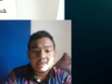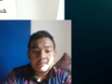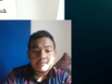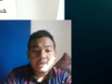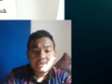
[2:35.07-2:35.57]

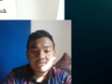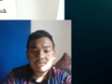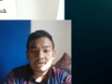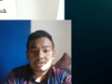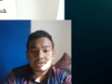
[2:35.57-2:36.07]
by the
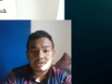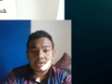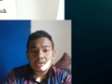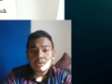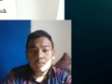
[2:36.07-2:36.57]
function
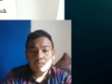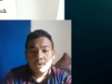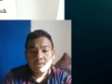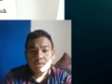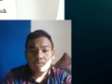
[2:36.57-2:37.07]

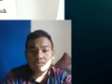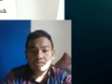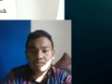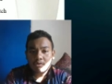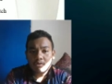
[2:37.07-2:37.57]

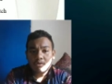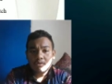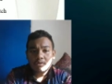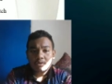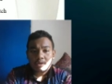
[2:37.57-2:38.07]
1/4
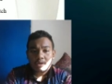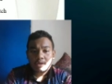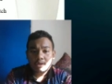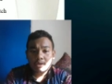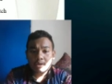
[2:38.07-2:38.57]

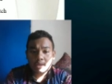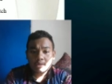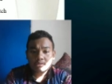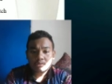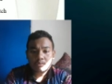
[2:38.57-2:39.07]

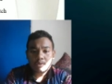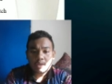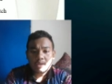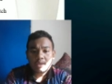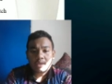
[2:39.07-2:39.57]
x square
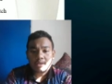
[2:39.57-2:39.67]
and